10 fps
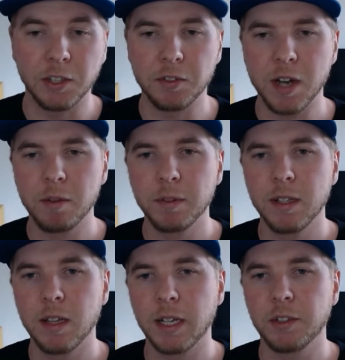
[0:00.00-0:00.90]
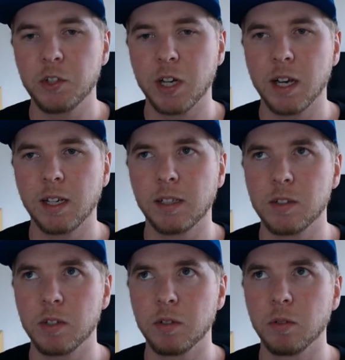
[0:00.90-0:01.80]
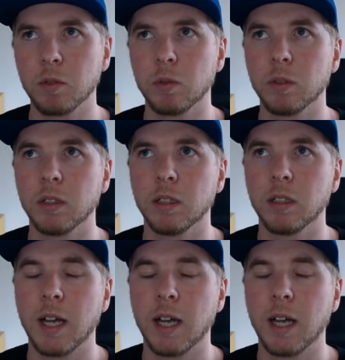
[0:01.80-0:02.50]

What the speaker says: You're not really like trying to